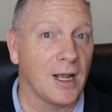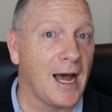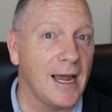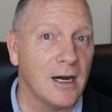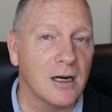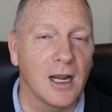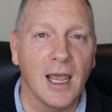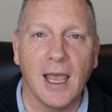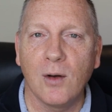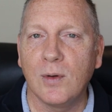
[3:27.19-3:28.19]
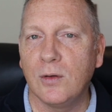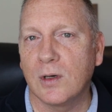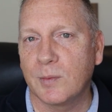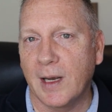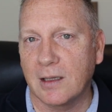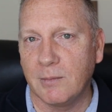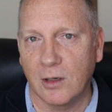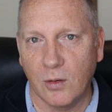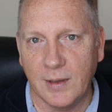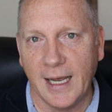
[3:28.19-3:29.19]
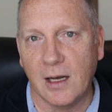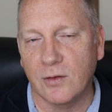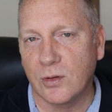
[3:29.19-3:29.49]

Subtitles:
higher, and we do expect them to go down.